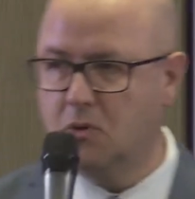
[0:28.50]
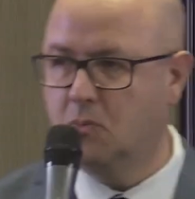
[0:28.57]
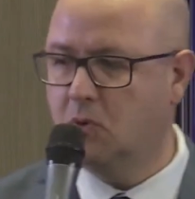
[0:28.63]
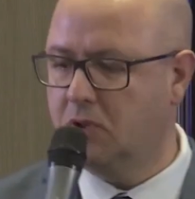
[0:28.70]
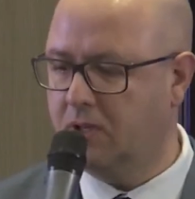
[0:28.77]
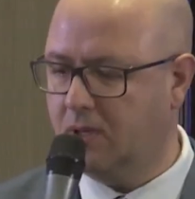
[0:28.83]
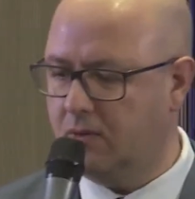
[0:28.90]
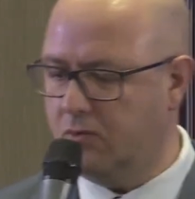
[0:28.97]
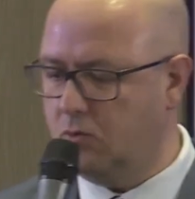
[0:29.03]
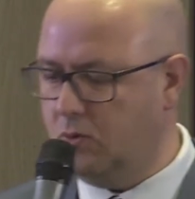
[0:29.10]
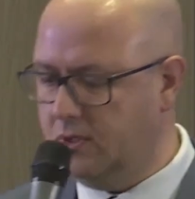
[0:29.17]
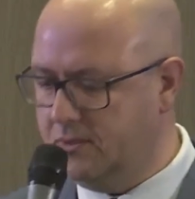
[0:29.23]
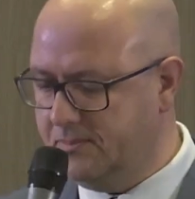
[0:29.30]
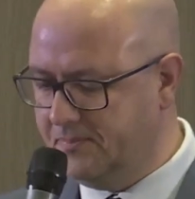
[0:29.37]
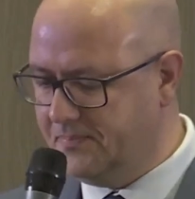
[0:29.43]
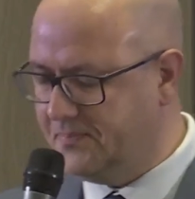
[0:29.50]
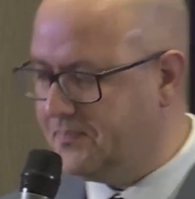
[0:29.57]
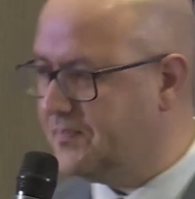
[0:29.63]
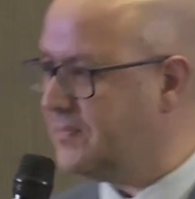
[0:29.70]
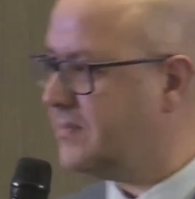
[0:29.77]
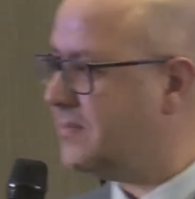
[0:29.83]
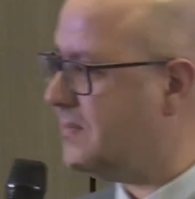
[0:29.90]
Good morning, everyone.
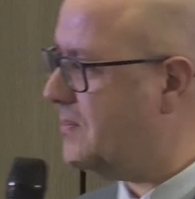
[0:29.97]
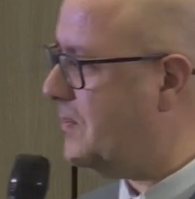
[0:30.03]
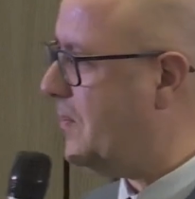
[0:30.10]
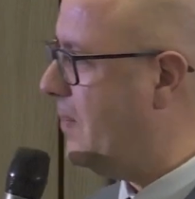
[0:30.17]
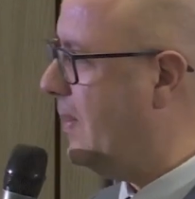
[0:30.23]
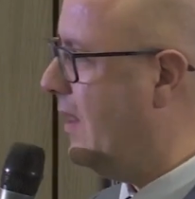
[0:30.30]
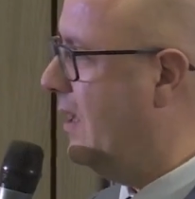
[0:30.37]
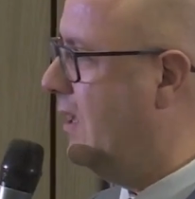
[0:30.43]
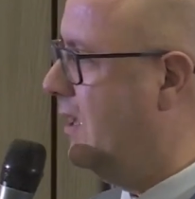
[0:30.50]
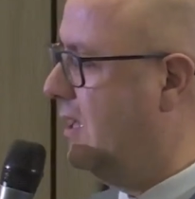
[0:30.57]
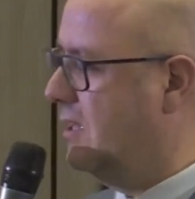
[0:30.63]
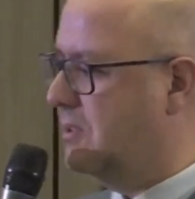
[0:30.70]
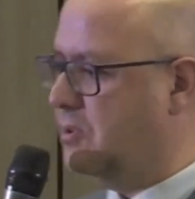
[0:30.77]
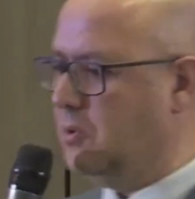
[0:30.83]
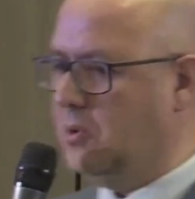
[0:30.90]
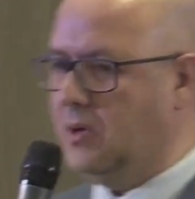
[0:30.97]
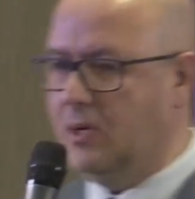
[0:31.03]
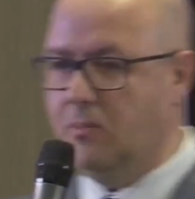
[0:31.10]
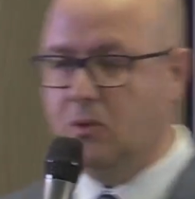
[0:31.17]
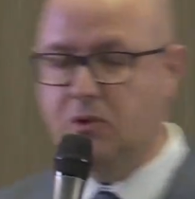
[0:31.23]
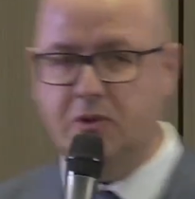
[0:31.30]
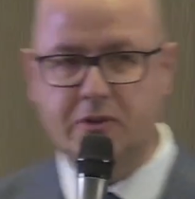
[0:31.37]
So
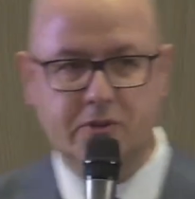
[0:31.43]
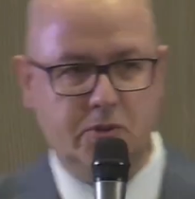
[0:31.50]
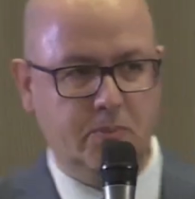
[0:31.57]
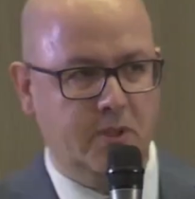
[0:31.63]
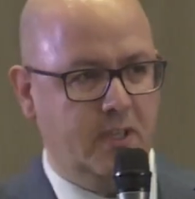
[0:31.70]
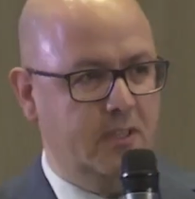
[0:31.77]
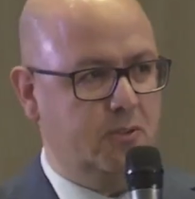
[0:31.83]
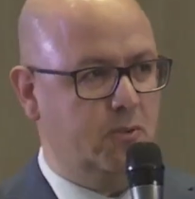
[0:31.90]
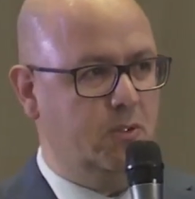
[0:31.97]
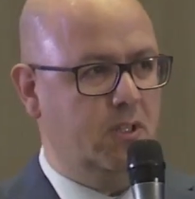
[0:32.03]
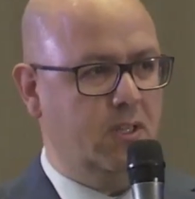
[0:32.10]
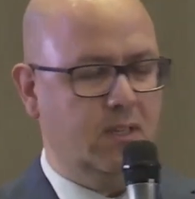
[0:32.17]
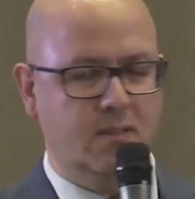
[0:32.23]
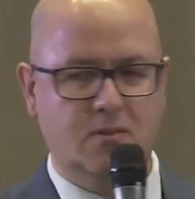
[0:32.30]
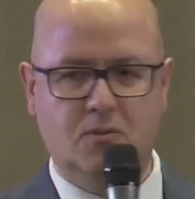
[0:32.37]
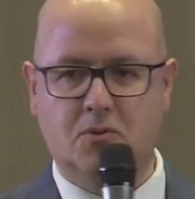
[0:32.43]
I'm honored to be here today